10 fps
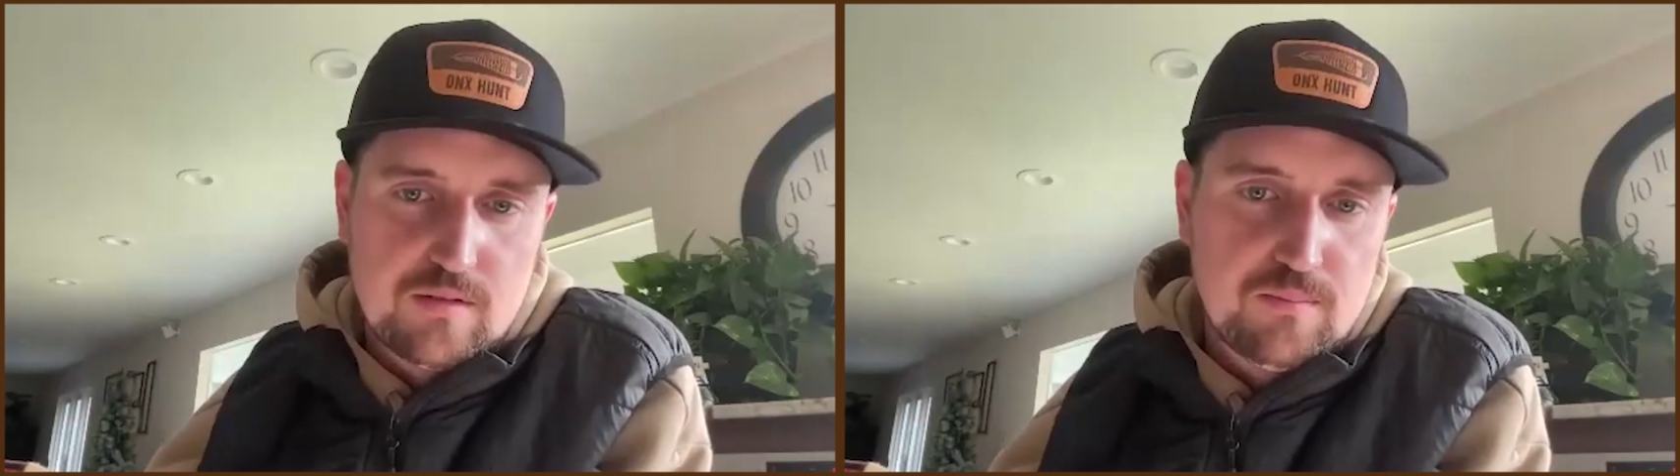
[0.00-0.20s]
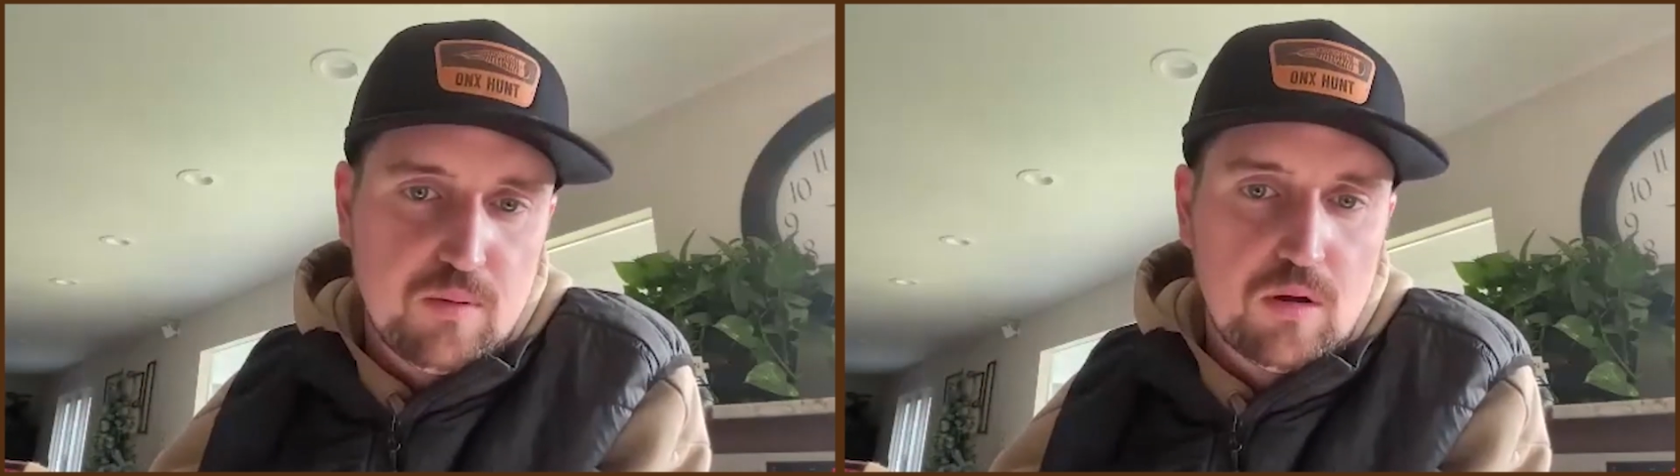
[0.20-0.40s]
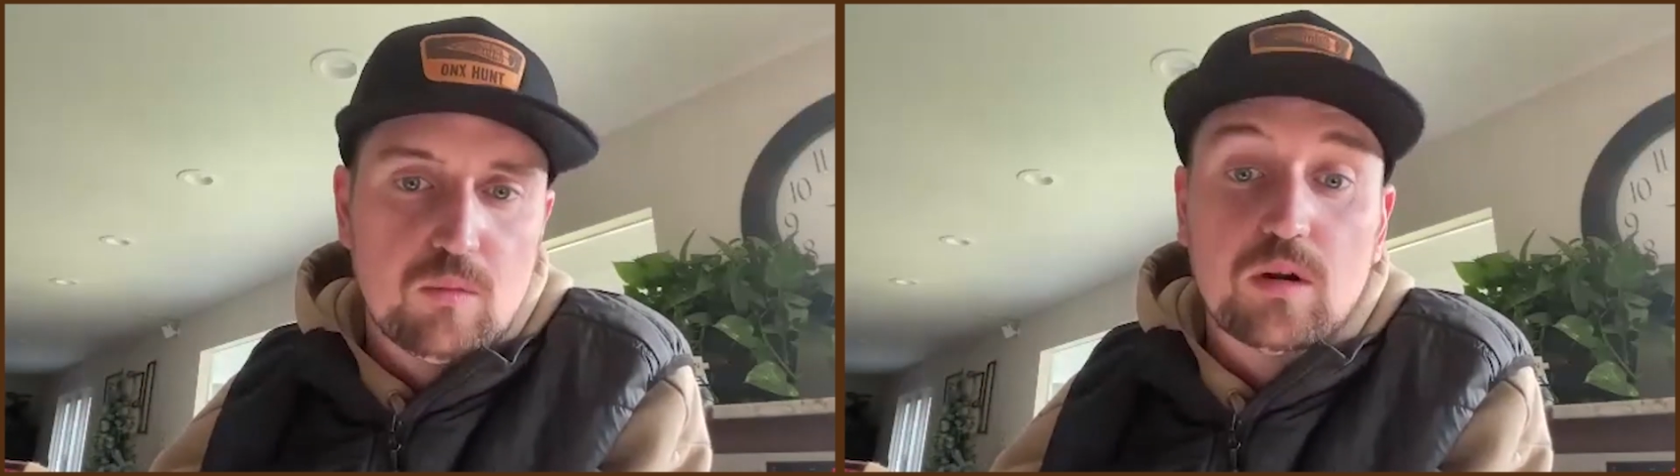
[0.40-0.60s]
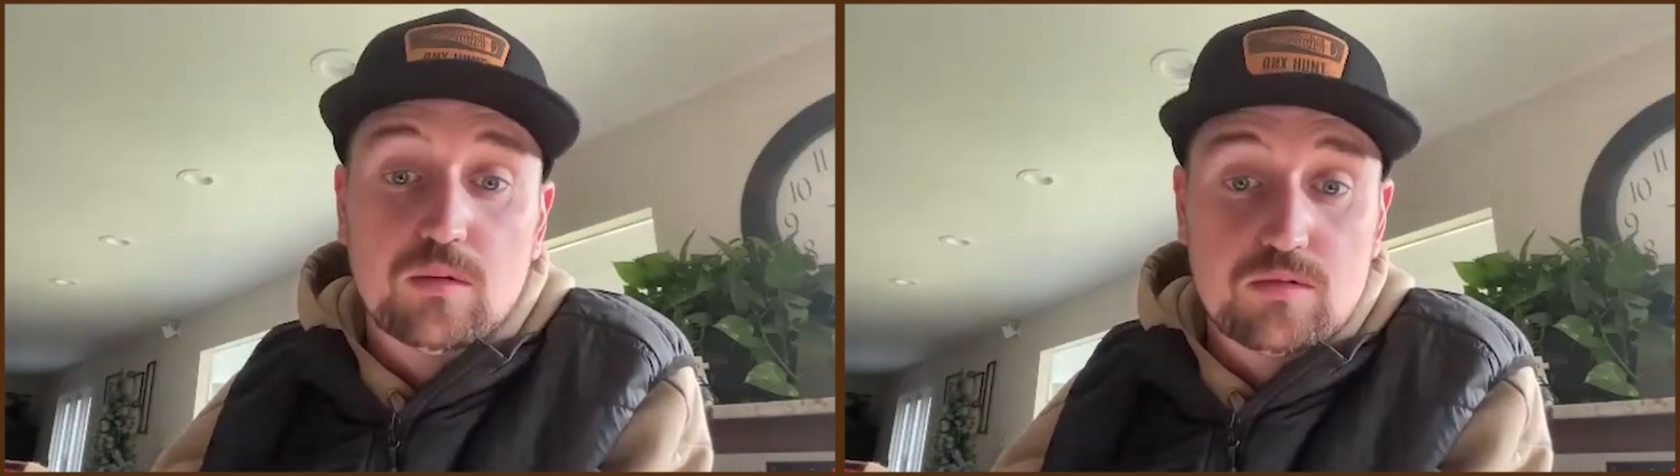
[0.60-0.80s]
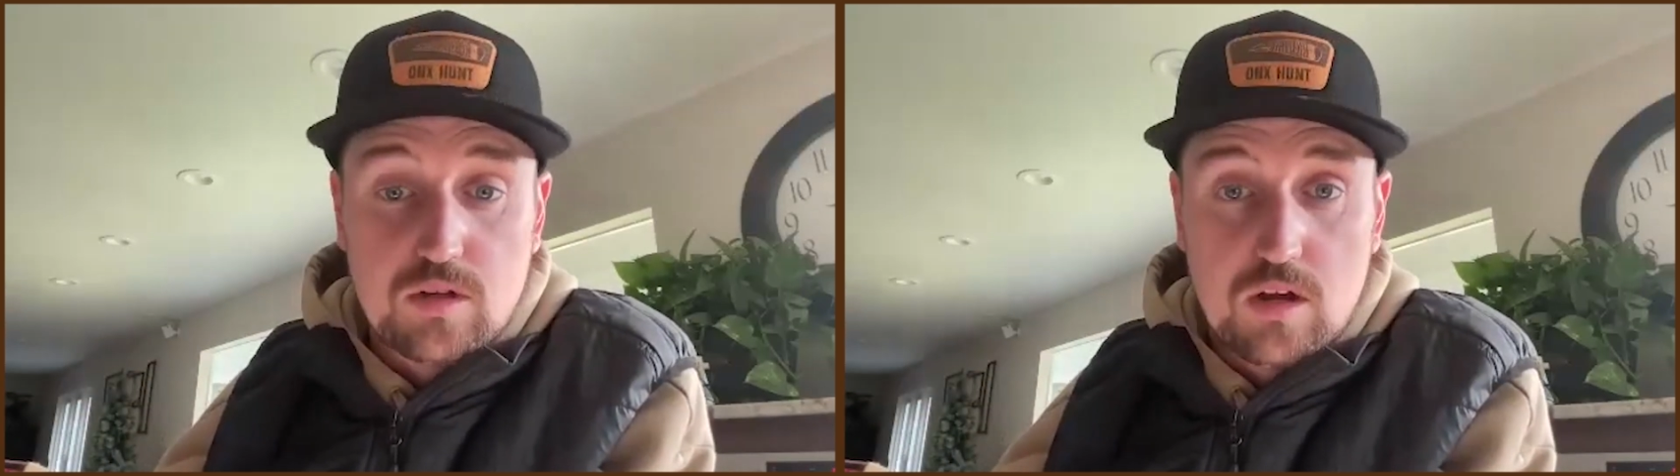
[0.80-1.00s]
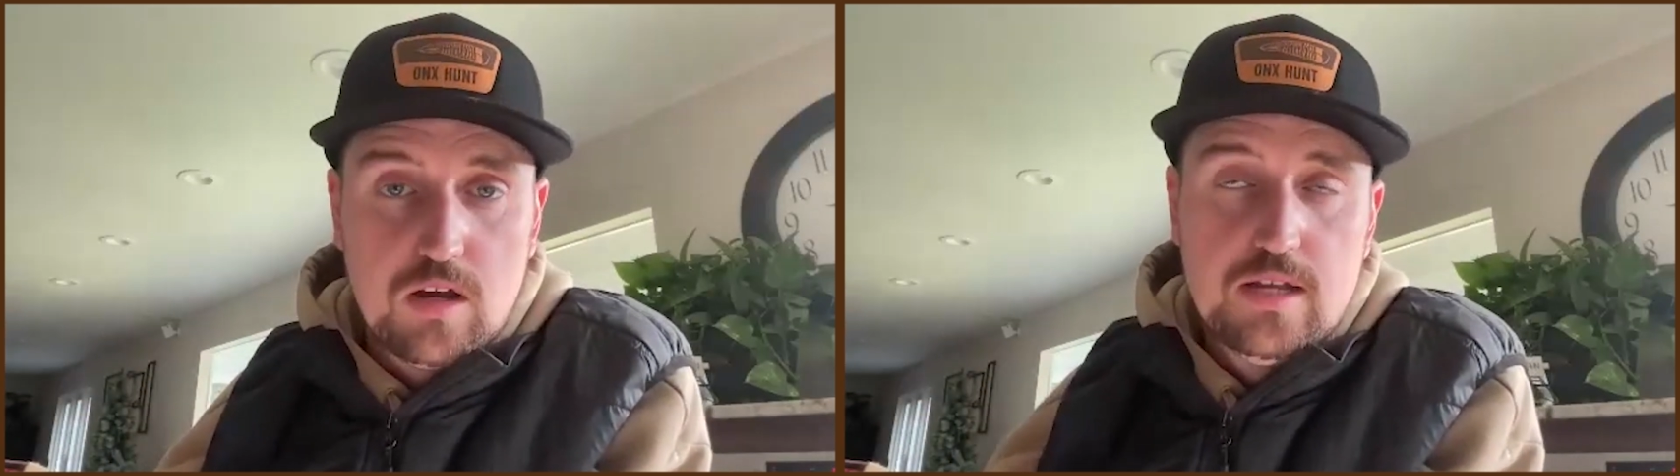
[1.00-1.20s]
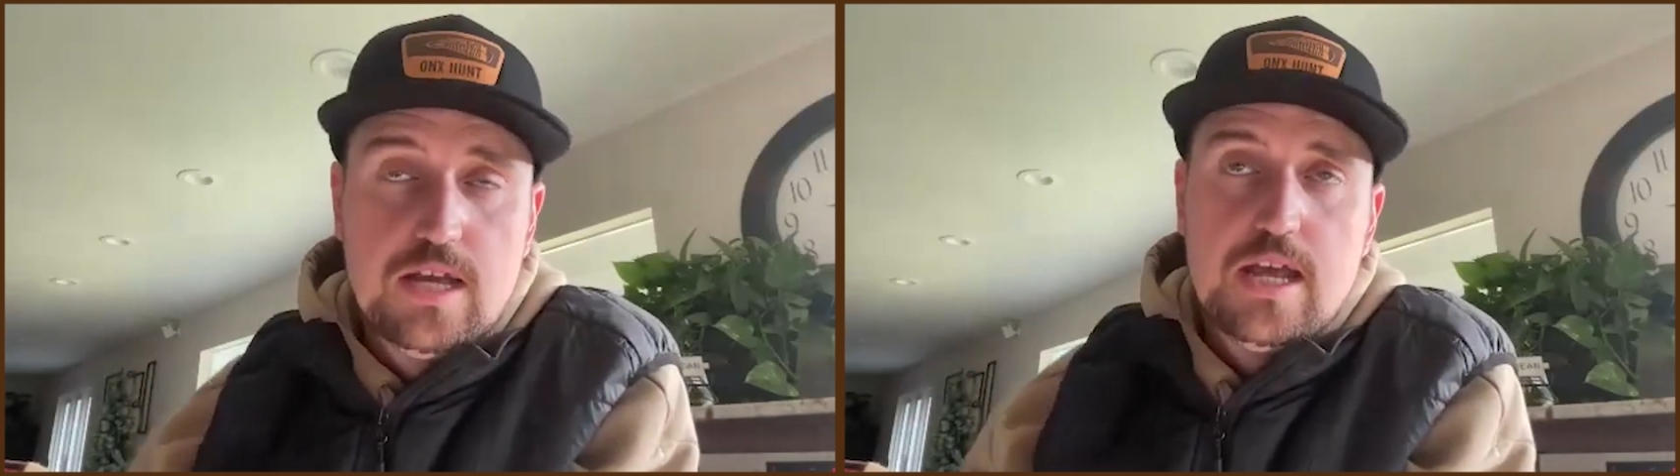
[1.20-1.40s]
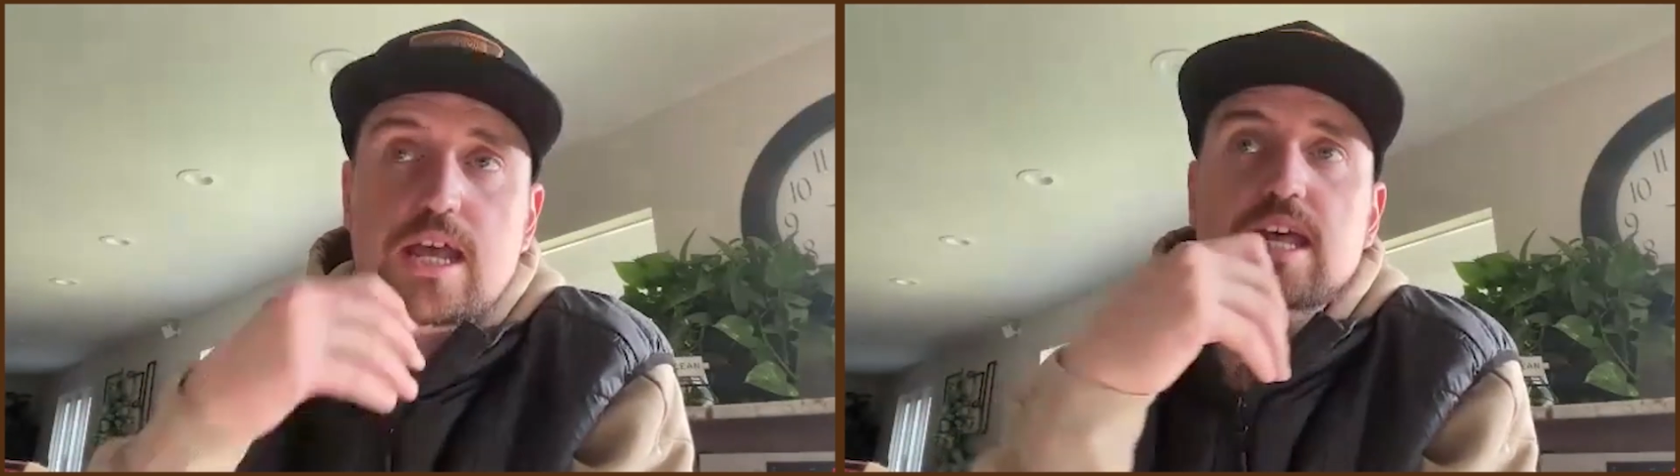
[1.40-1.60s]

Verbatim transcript: to the point where it was gone